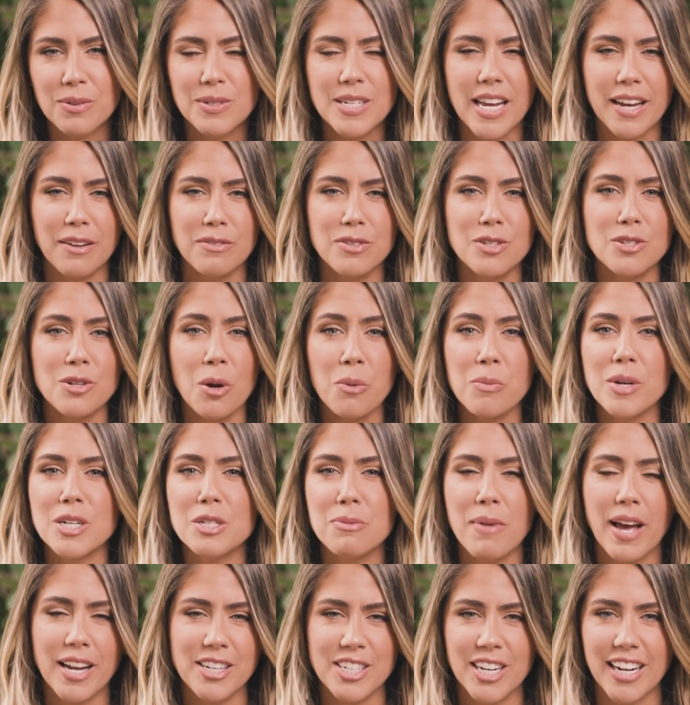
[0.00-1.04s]
I have so much
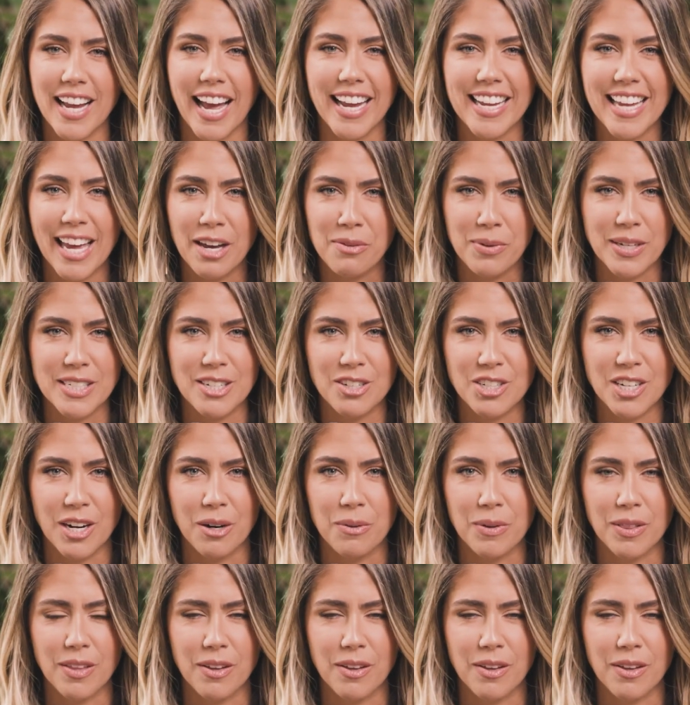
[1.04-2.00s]
magic I can't wait to share with